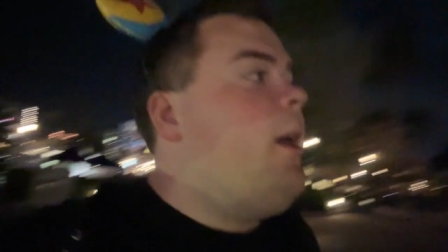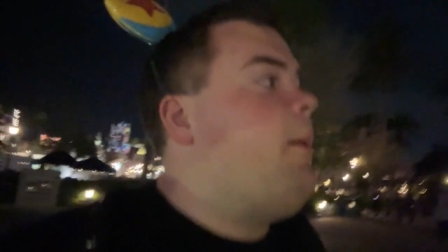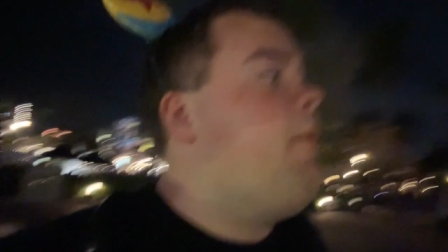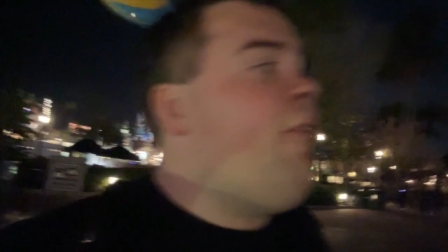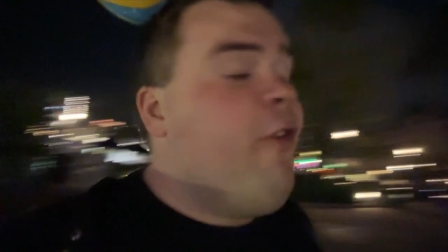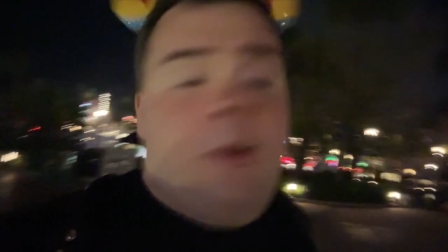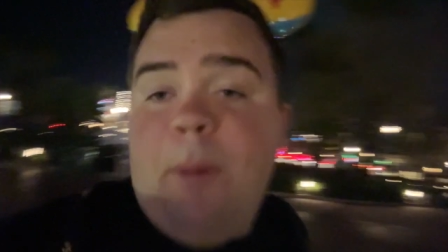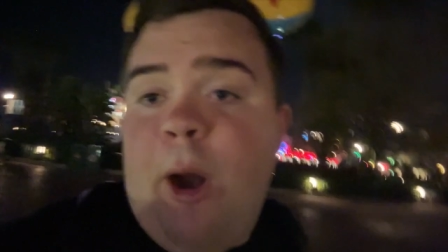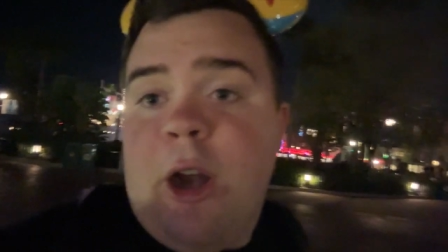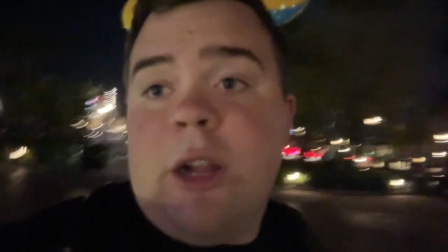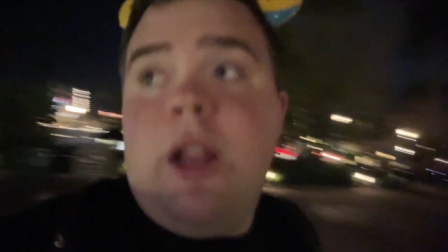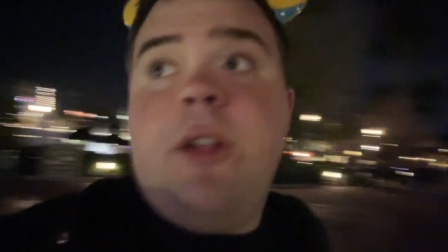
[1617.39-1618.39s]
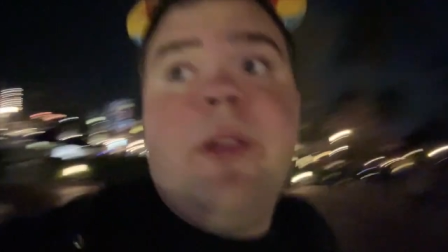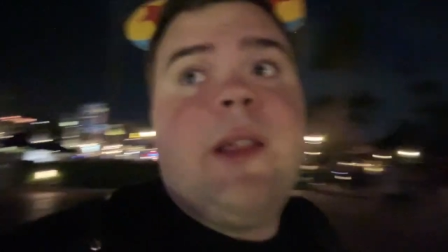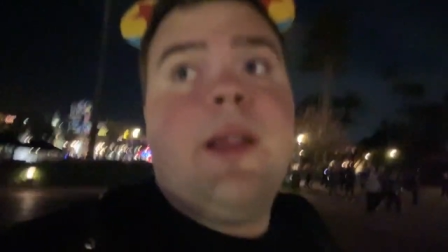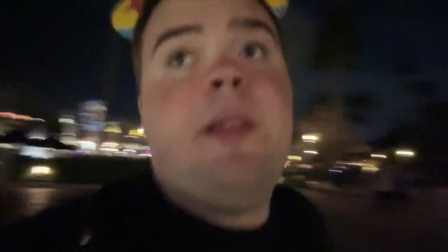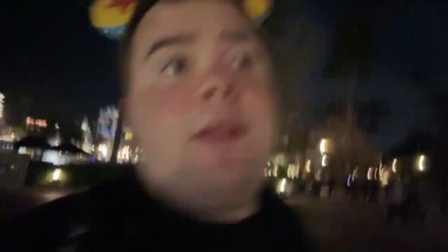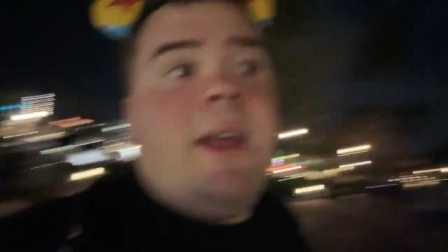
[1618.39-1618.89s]
before park
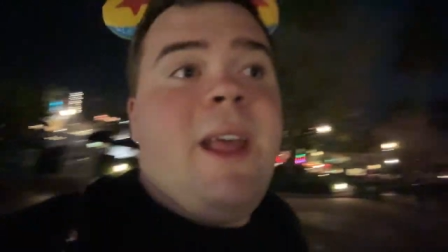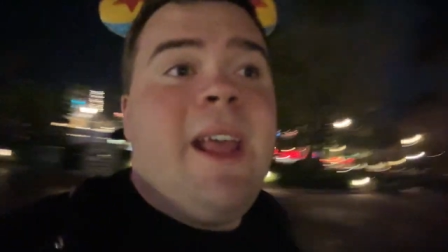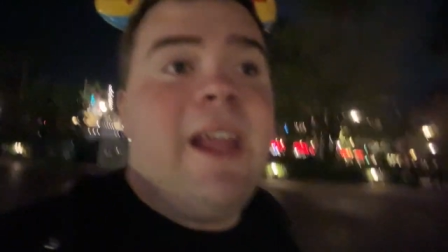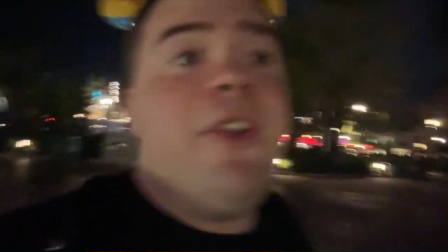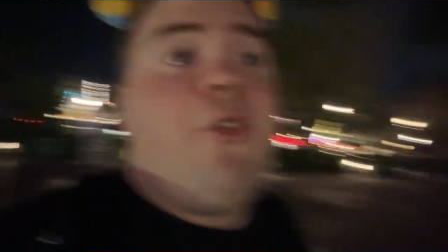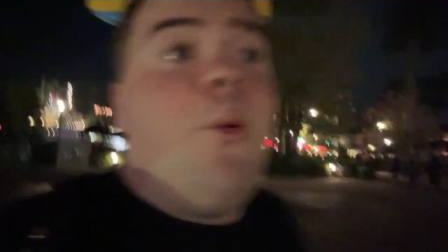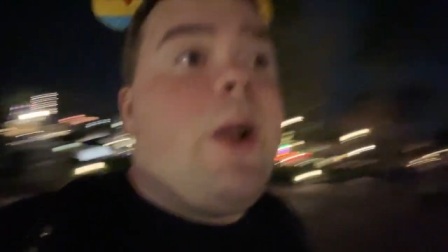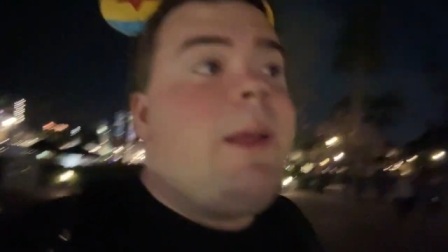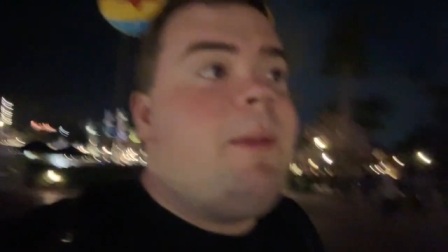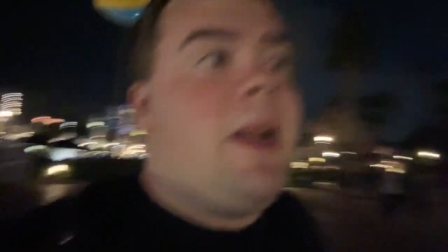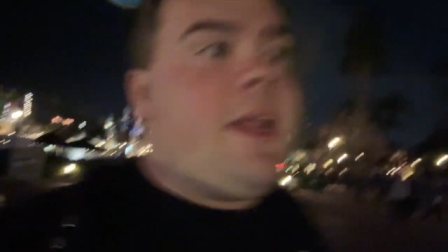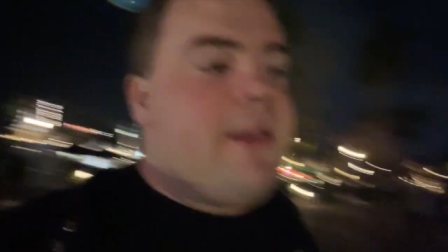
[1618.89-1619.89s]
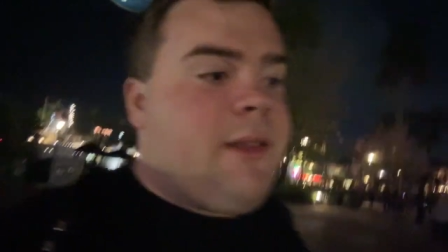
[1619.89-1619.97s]
closes in 20 minutes.